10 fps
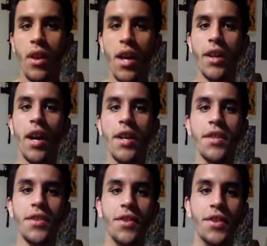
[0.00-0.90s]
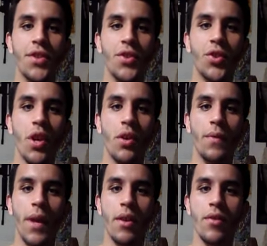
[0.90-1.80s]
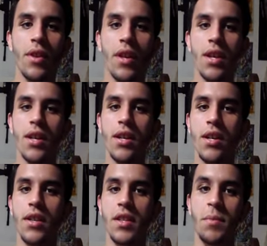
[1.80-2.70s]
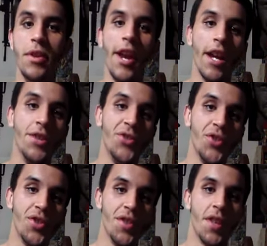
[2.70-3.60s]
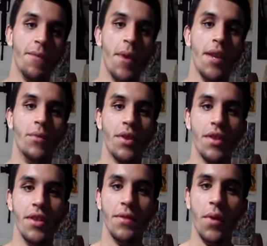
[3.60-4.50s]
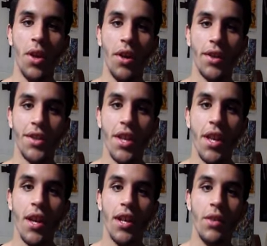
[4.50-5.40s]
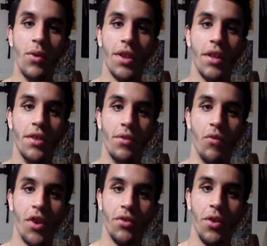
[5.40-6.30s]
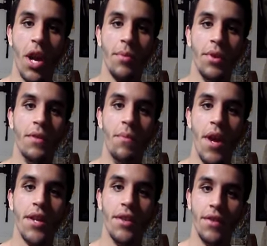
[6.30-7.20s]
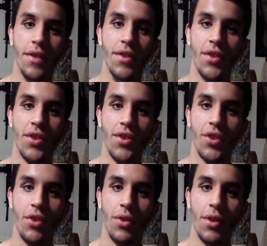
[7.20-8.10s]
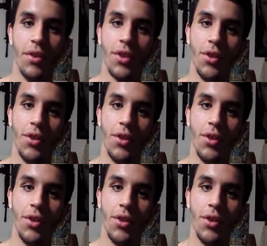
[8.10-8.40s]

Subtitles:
Hey guys, this is Shadow Vowed. It has been ages since I've made one of these vlogs, and I want to get in the regular habit of making these, so here